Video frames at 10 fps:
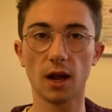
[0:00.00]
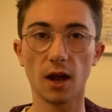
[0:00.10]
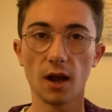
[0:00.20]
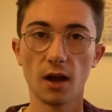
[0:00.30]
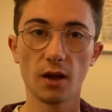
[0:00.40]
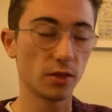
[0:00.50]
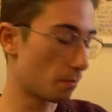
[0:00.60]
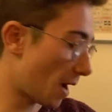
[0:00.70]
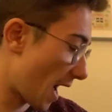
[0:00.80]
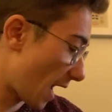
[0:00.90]
the
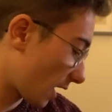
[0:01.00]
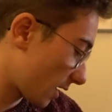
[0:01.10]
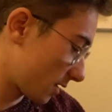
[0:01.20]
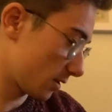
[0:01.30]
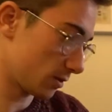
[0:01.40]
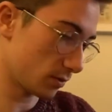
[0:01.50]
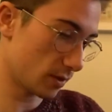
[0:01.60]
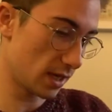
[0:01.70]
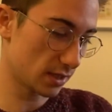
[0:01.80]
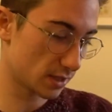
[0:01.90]
back,
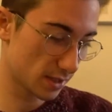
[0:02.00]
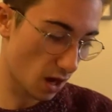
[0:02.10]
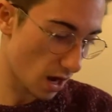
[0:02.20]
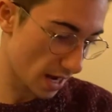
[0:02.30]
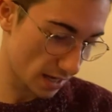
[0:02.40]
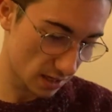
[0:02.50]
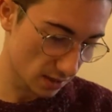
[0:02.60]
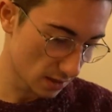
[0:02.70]
inside,